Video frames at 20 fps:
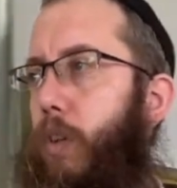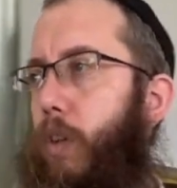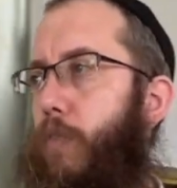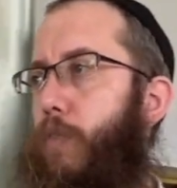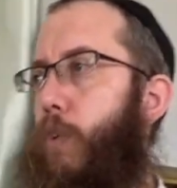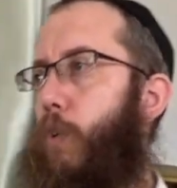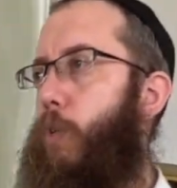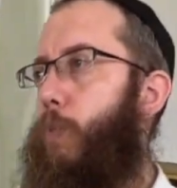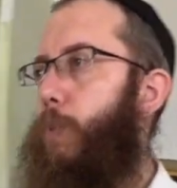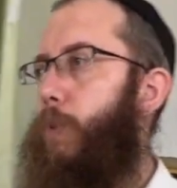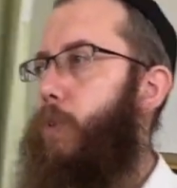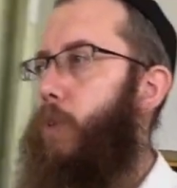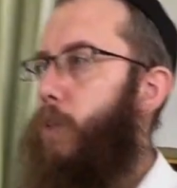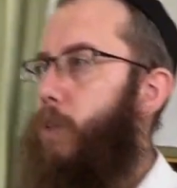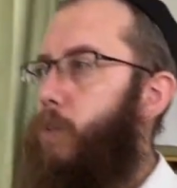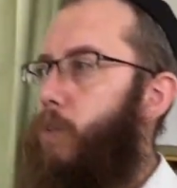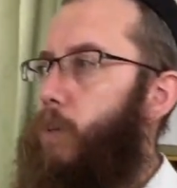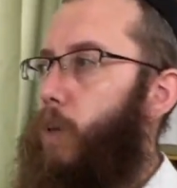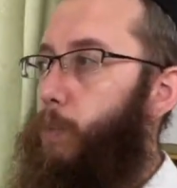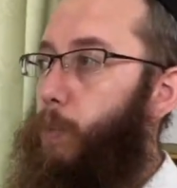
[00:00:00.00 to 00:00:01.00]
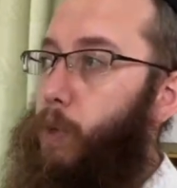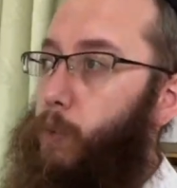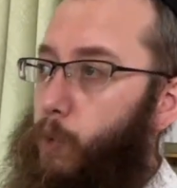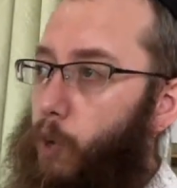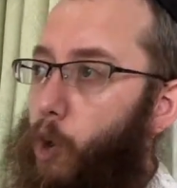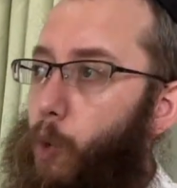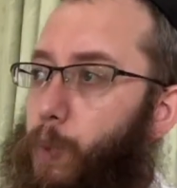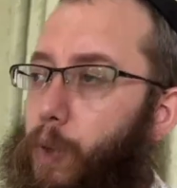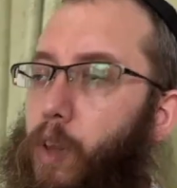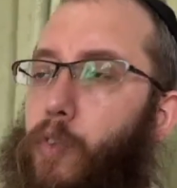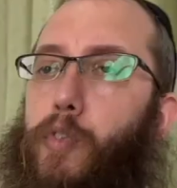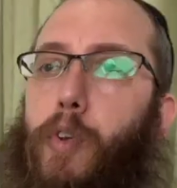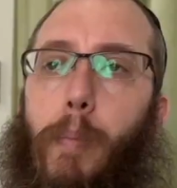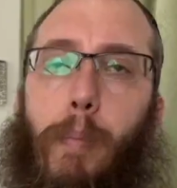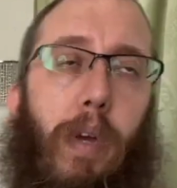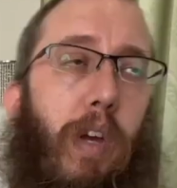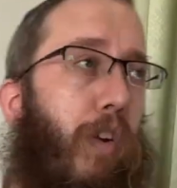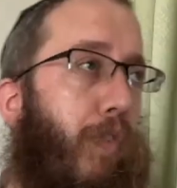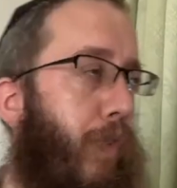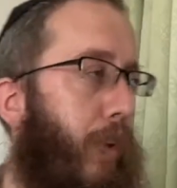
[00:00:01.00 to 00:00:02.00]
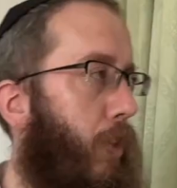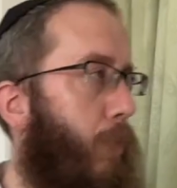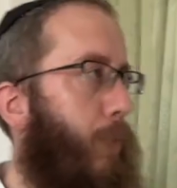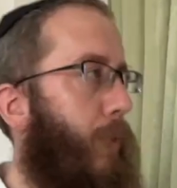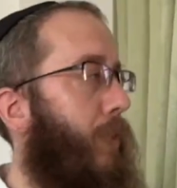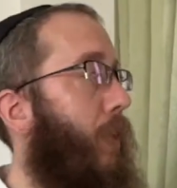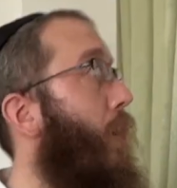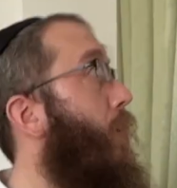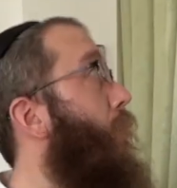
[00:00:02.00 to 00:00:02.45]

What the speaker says: never opened it. I mean, we opened it for big events, but not